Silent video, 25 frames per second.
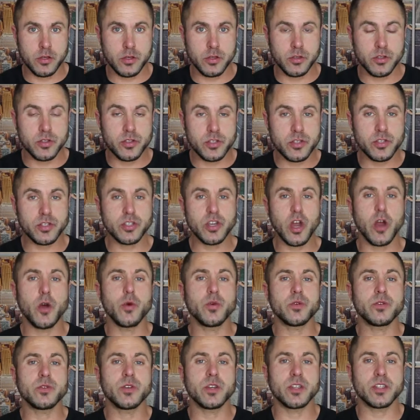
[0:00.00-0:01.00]
So
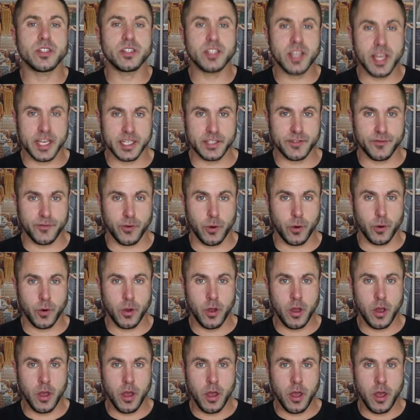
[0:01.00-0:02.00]
successful,
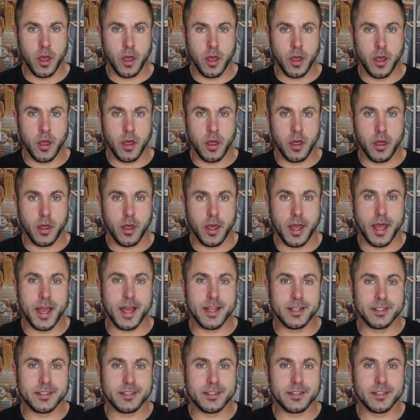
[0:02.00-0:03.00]

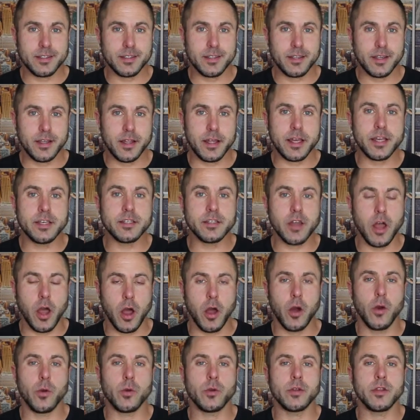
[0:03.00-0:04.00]
and he's
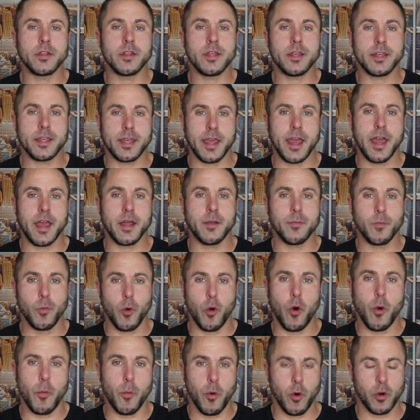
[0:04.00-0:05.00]
only getting
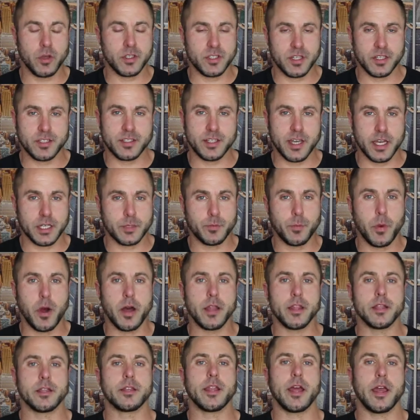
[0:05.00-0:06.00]
more and more success by
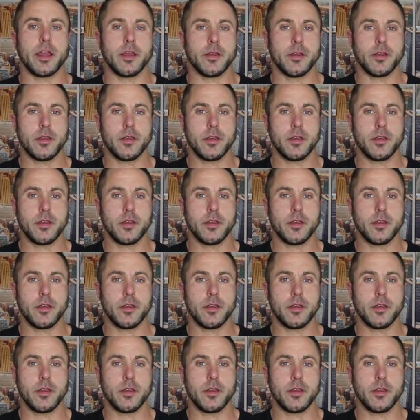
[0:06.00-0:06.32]
the day.